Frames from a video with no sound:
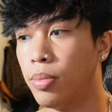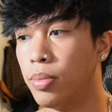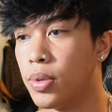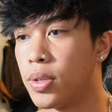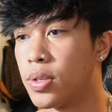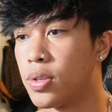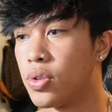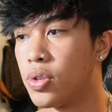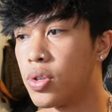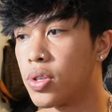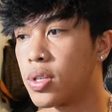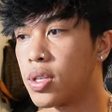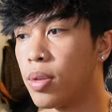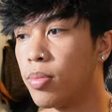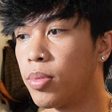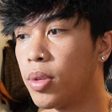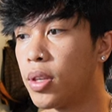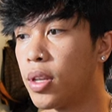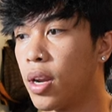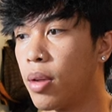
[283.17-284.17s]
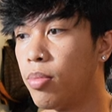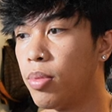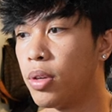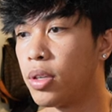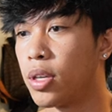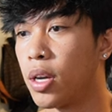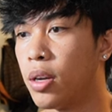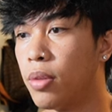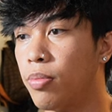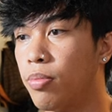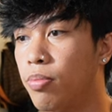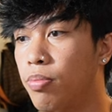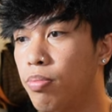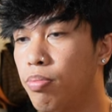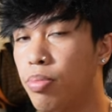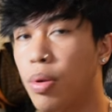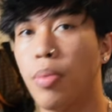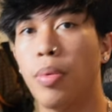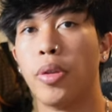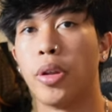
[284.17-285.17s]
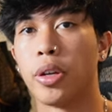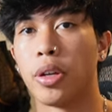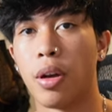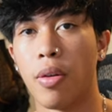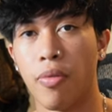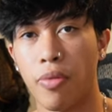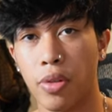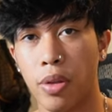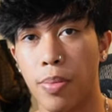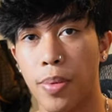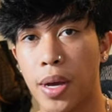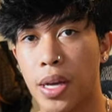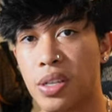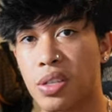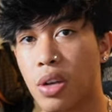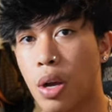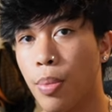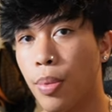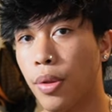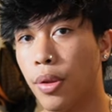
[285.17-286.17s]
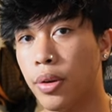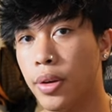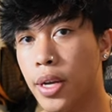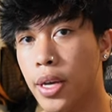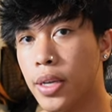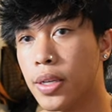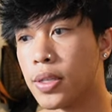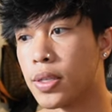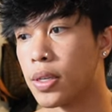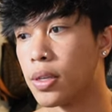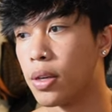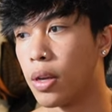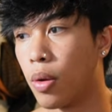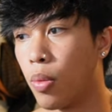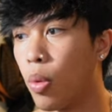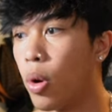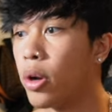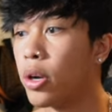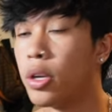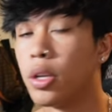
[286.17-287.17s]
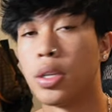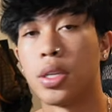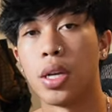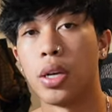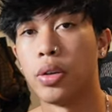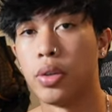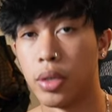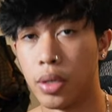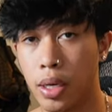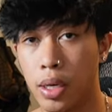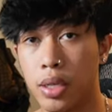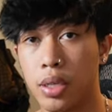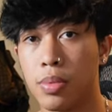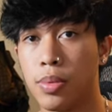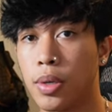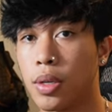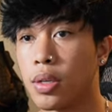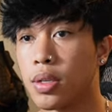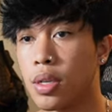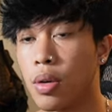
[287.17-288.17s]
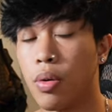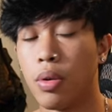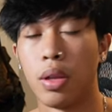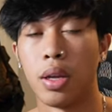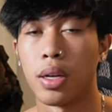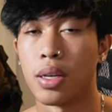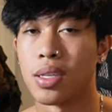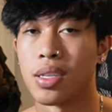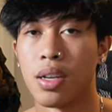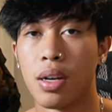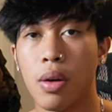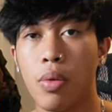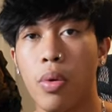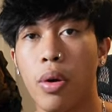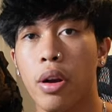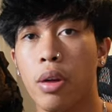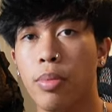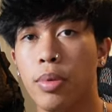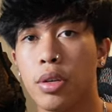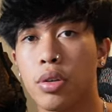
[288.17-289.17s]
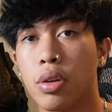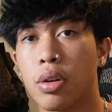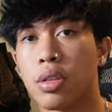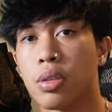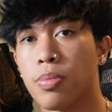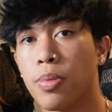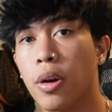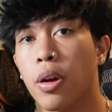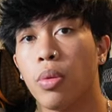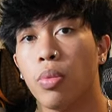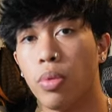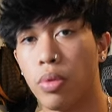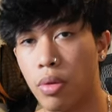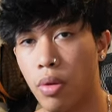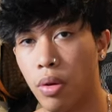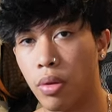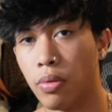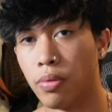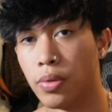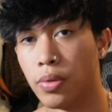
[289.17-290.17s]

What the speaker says: This is just something that I've been kind of bubbling up for the past couple of days, and I wanted to tell you guys because, I wanted to be transparent with all